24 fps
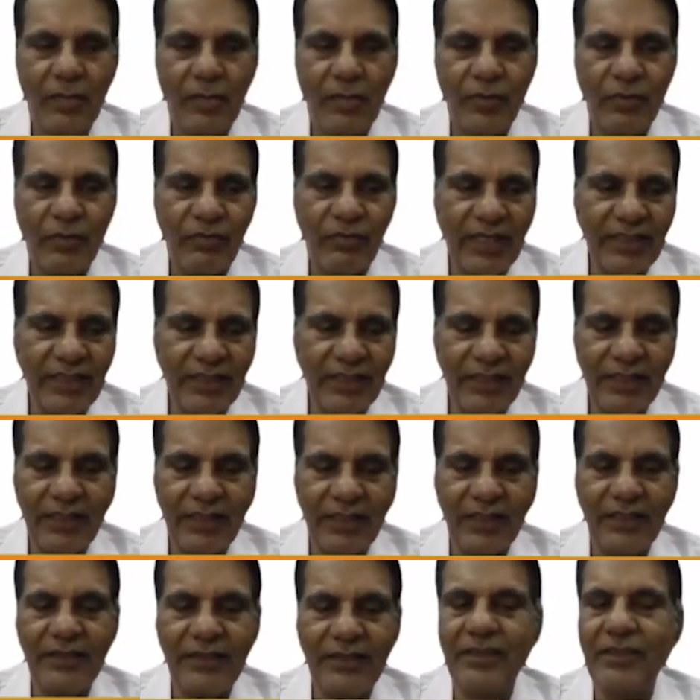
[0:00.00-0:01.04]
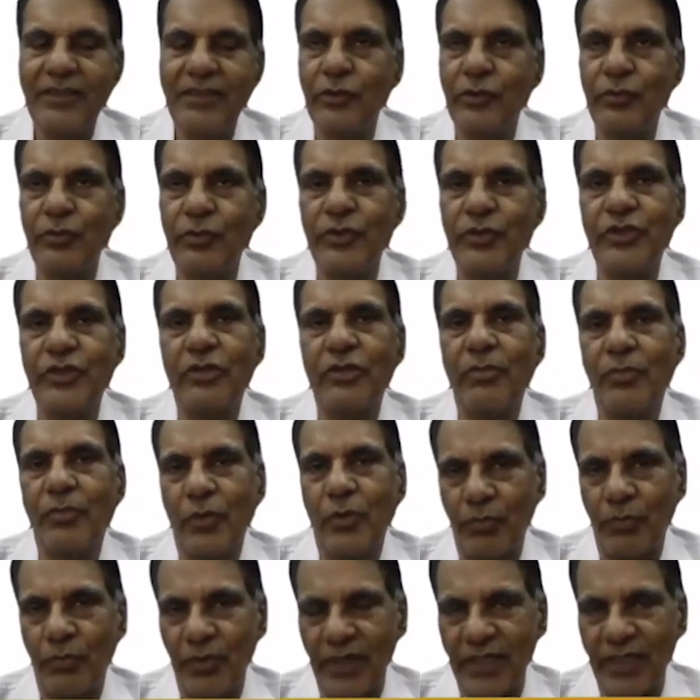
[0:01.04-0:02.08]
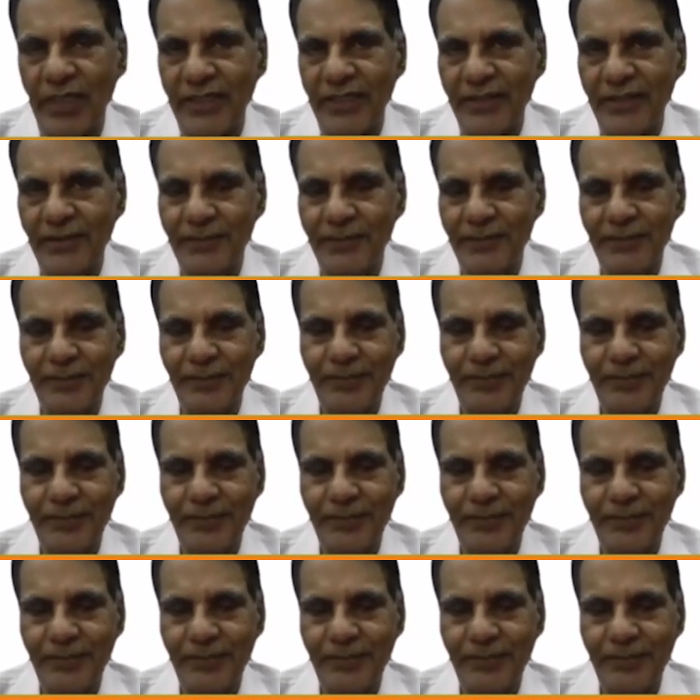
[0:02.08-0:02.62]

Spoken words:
provided it is used properly.